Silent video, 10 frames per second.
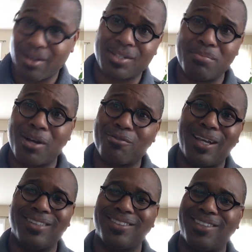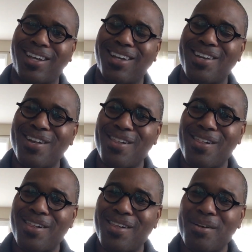Y'all see my braids today.
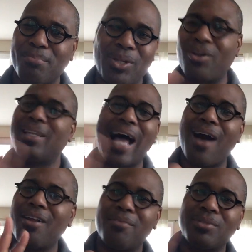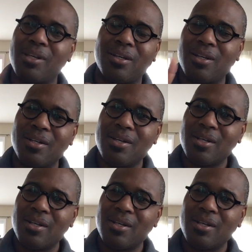But don't allow him to,